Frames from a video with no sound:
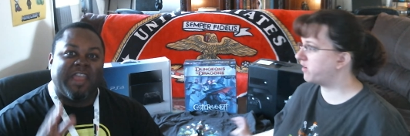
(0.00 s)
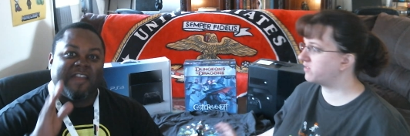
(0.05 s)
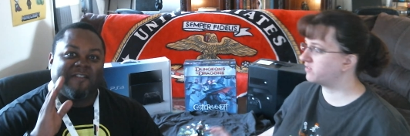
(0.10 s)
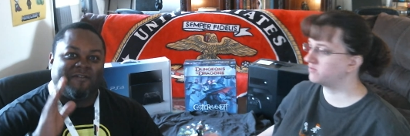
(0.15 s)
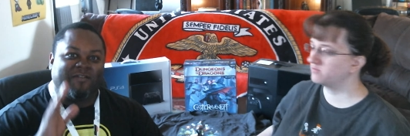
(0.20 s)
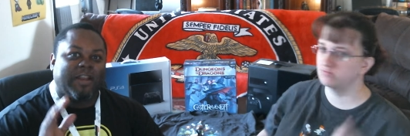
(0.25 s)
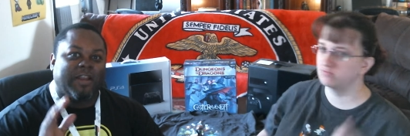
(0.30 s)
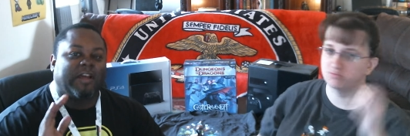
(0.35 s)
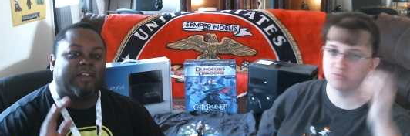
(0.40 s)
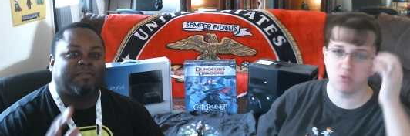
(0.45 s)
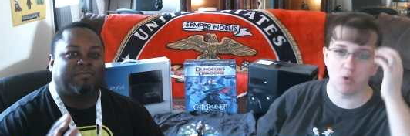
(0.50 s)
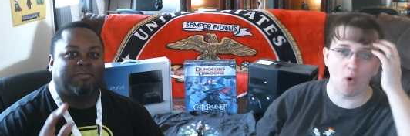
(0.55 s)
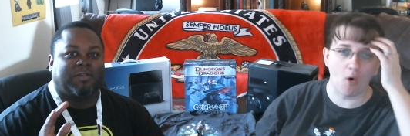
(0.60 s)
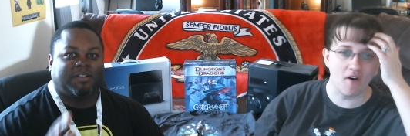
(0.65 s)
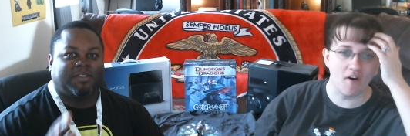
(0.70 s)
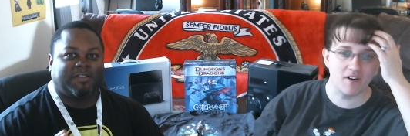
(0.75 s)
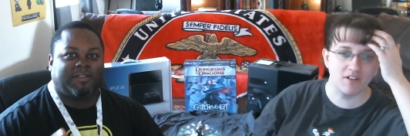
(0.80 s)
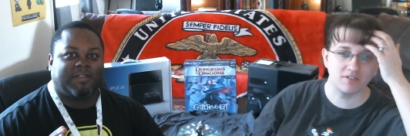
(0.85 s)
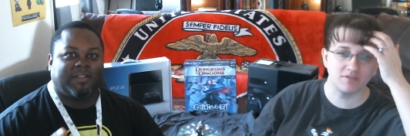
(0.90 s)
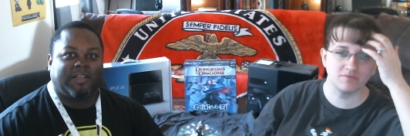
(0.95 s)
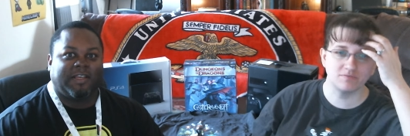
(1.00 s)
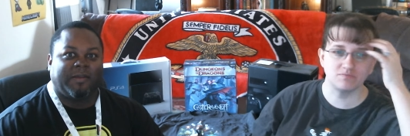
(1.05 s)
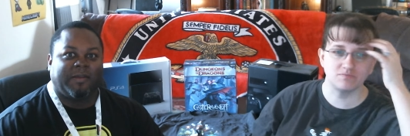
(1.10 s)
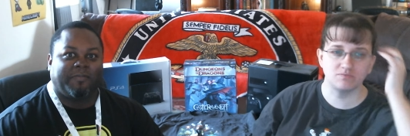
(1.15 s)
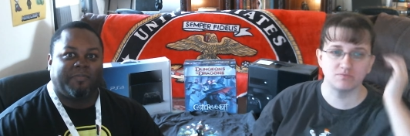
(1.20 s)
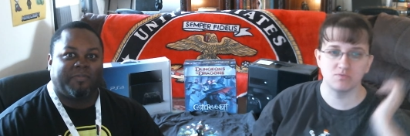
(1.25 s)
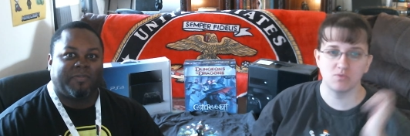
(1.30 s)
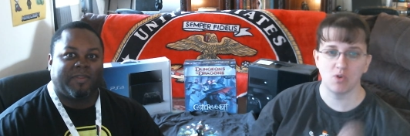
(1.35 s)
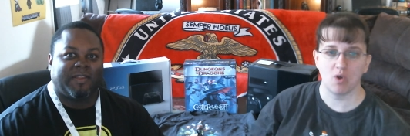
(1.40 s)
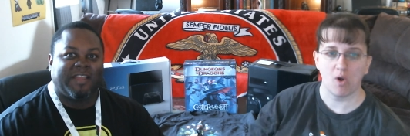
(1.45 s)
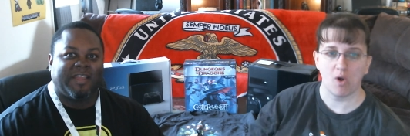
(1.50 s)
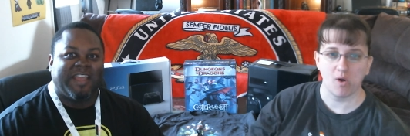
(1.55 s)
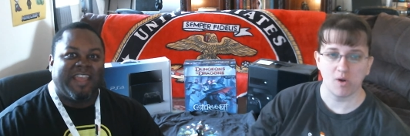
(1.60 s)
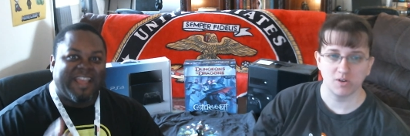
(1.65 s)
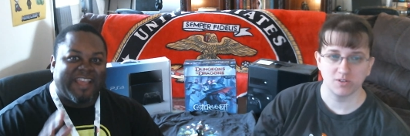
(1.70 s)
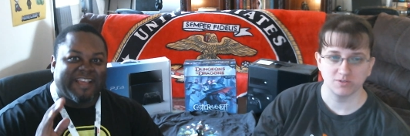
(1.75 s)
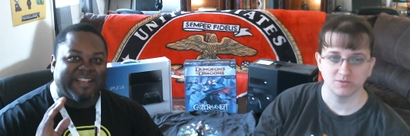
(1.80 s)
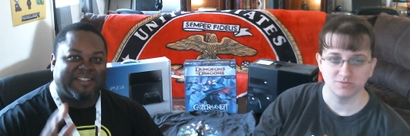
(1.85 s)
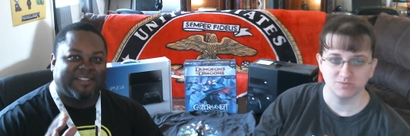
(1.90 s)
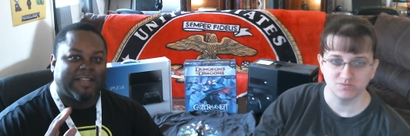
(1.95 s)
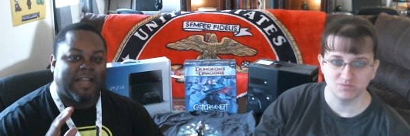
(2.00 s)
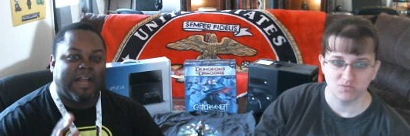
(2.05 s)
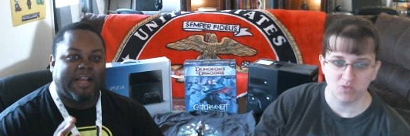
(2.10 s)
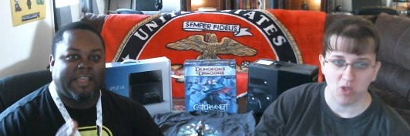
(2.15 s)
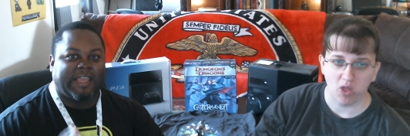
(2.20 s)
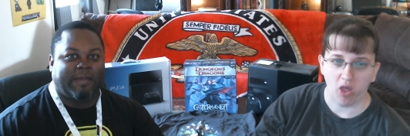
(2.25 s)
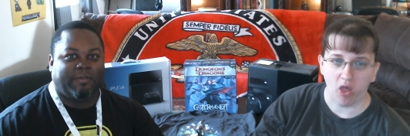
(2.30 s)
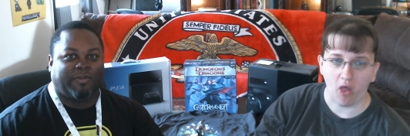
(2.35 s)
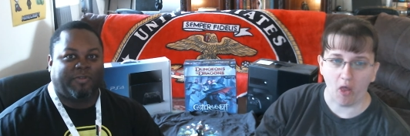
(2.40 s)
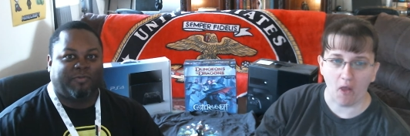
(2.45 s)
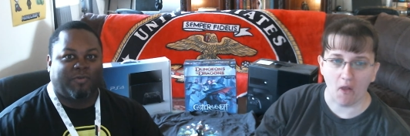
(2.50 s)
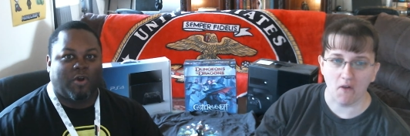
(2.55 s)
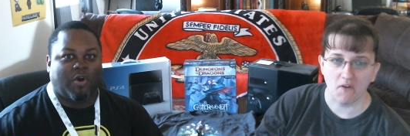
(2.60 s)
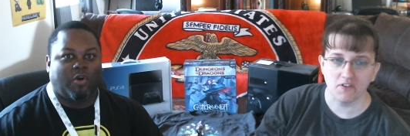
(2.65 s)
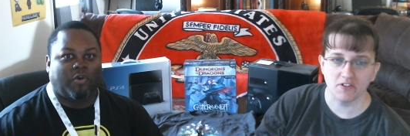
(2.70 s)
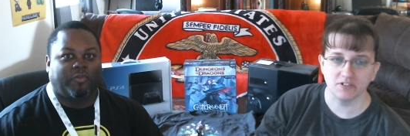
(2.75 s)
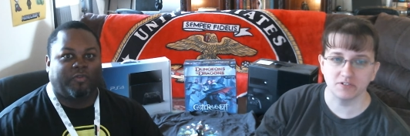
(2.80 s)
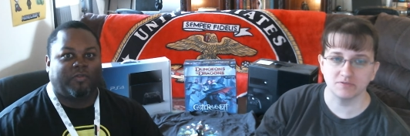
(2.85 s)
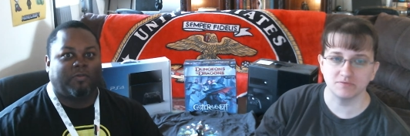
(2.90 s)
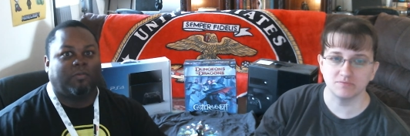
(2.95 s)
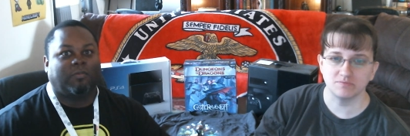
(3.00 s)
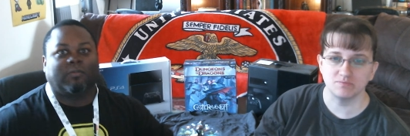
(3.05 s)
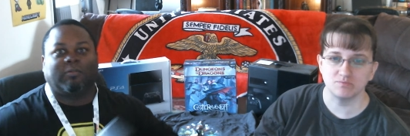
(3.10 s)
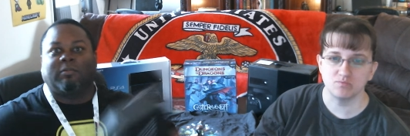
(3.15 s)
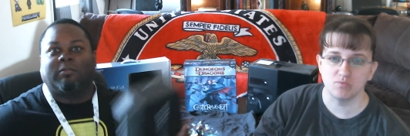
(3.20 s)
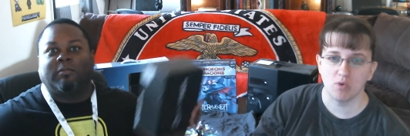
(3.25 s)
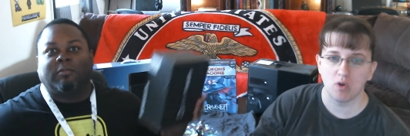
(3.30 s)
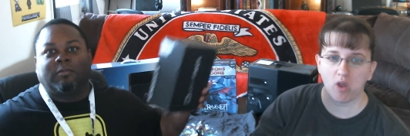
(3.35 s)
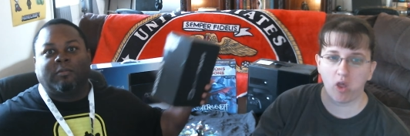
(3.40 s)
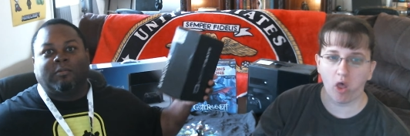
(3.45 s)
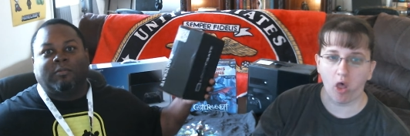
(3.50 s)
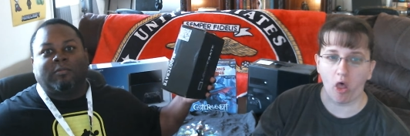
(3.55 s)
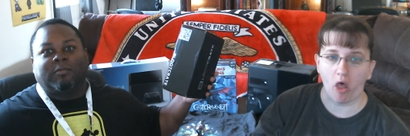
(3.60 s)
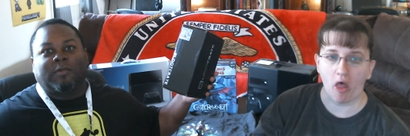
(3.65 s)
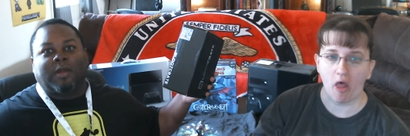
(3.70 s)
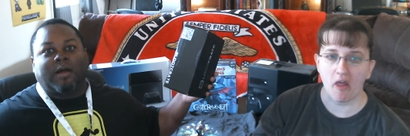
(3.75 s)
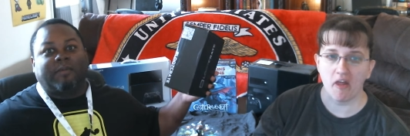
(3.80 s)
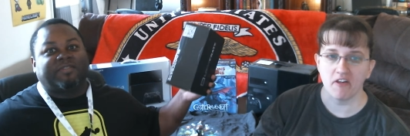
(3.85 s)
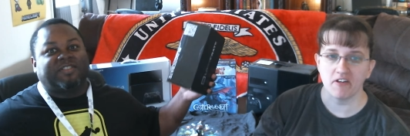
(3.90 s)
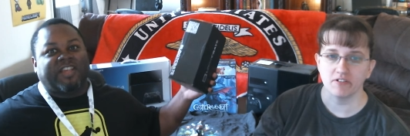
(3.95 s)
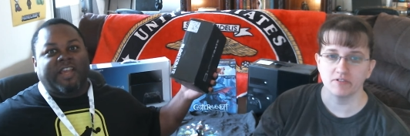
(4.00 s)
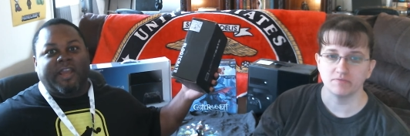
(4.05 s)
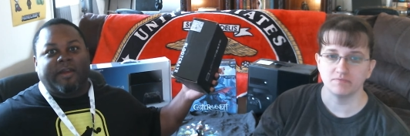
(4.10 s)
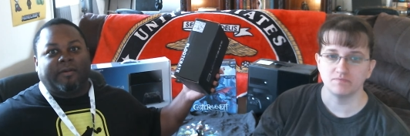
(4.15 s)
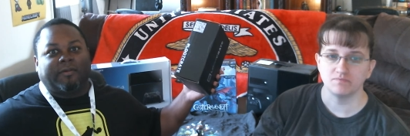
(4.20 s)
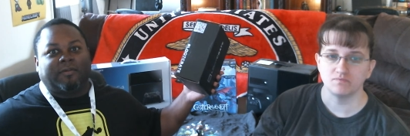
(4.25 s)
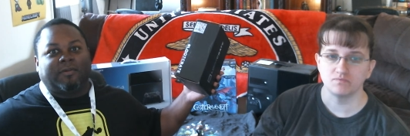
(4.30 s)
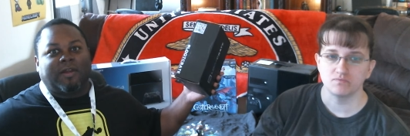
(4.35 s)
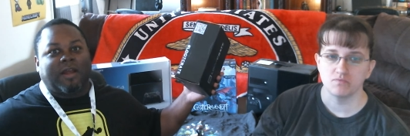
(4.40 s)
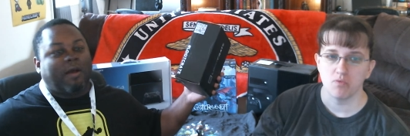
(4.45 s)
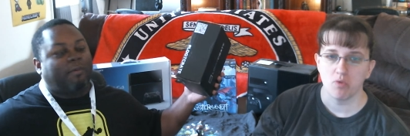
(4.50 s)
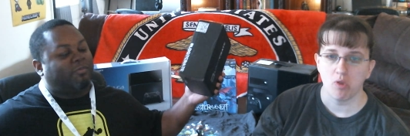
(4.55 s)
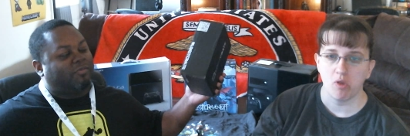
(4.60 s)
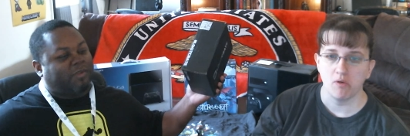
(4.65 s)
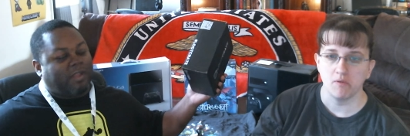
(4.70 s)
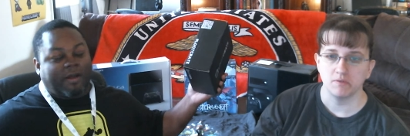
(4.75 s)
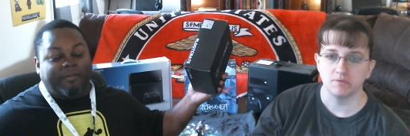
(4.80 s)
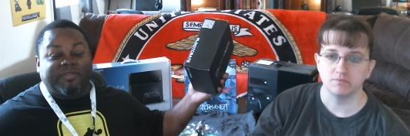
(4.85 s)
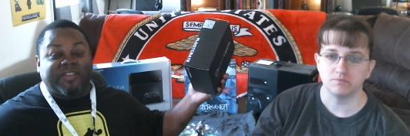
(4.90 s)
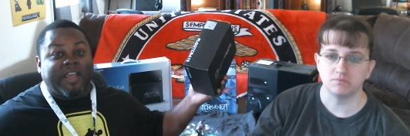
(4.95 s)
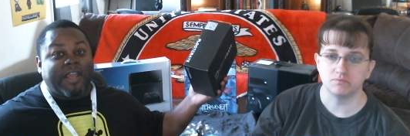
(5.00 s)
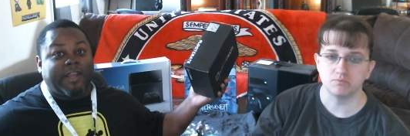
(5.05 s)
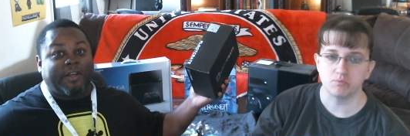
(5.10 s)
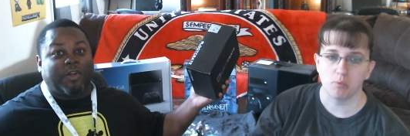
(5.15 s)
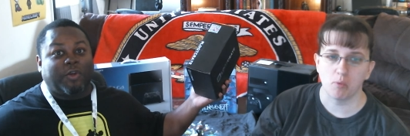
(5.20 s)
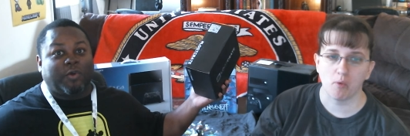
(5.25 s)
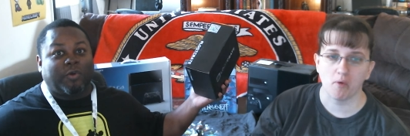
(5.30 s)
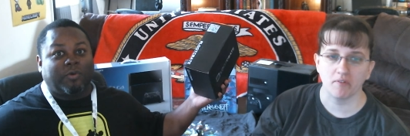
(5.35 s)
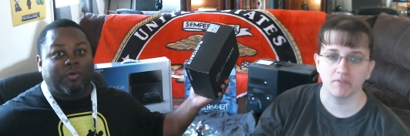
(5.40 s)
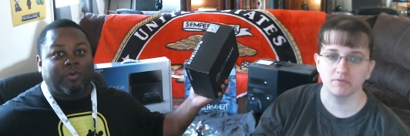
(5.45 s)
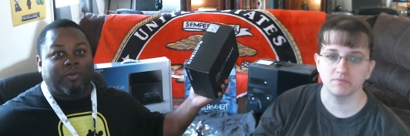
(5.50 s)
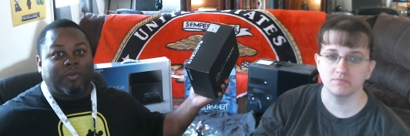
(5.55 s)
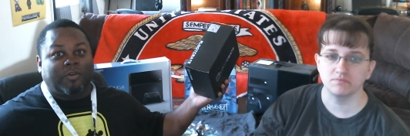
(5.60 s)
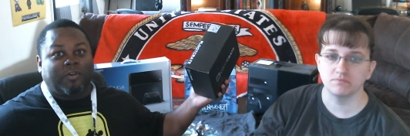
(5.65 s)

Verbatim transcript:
Speaker 1: if next month's theme is not Game of Thrones. I'm saying I'm saying, dude,